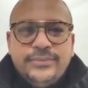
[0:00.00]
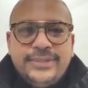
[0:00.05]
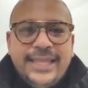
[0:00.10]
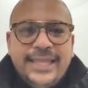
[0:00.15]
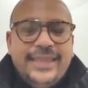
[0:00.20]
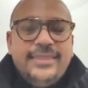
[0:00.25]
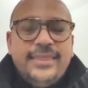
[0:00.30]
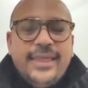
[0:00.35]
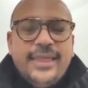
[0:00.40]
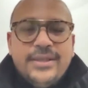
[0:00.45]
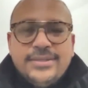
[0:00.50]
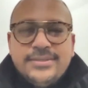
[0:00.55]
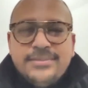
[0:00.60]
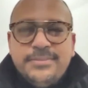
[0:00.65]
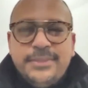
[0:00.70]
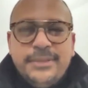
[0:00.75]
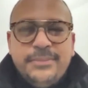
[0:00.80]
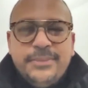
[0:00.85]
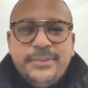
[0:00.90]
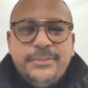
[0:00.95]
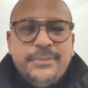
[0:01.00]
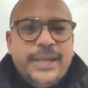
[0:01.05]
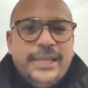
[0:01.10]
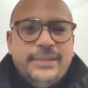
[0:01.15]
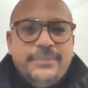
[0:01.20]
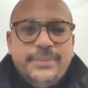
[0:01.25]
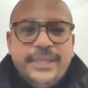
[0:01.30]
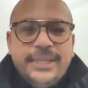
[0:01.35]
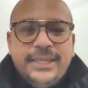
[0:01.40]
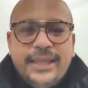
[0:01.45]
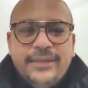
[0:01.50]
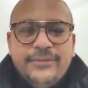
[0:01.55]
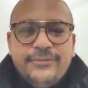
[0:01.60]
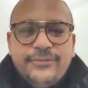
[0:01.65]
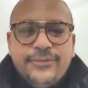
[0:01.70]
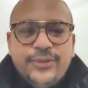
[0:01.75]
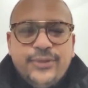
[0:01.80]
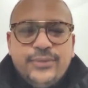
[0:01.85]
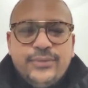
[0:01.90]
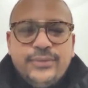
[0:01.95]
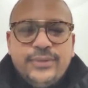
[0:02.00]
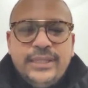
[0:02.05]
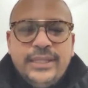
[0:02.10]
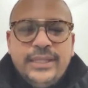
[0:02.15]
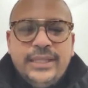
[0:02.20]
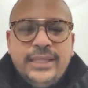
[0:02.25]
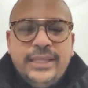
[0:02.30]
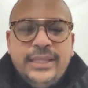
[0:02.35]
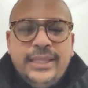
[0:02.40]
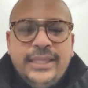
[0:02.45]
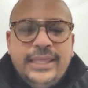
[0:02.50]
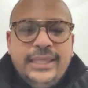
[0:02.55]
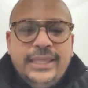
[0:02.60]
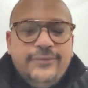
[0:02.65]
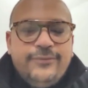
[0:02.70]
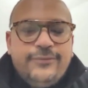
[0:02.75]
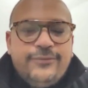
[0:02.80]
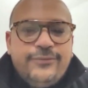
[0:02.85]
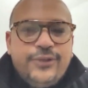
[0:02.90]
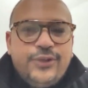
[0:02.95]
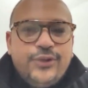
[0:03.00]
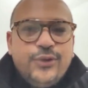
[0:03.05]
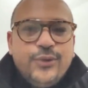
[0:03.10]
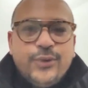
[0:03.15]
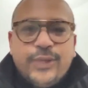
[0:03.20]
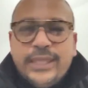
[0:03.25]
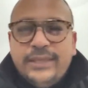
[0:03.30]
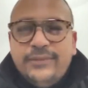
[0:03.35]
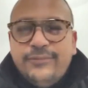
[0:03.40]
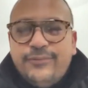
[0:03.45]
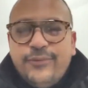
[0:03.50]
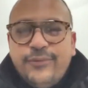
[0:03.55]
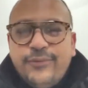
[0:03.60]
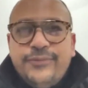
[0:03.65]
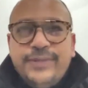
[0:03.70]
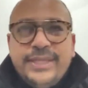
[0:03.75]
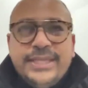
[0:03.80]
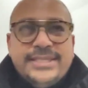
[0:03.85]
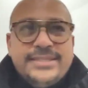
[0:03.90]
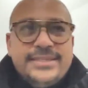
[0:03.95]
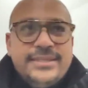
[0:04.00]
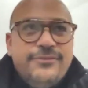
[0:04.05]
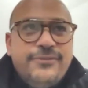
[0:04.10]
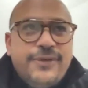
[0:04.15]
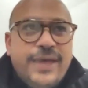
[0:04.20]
10,000 people might be enough for you. If you're looking for VC